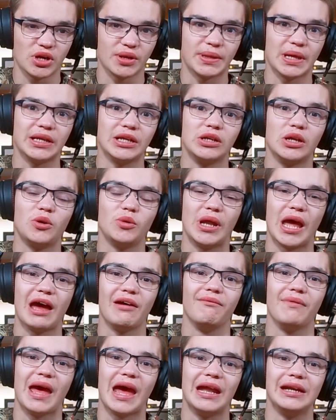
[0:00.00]
that then you don't
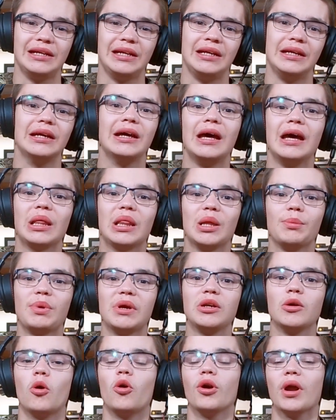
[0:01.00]
have any
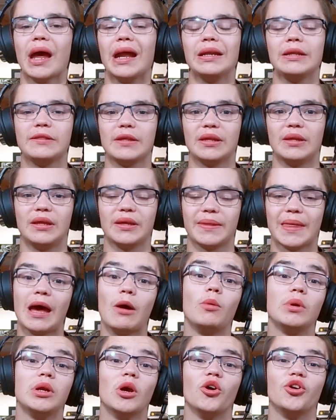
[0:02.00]
clipping or anything like that
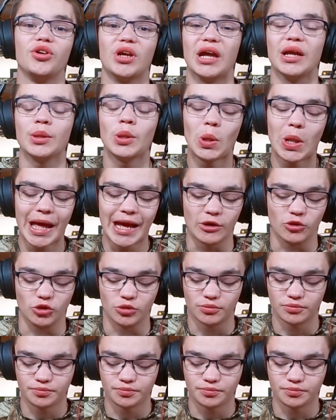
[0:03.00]
when you are getting loud.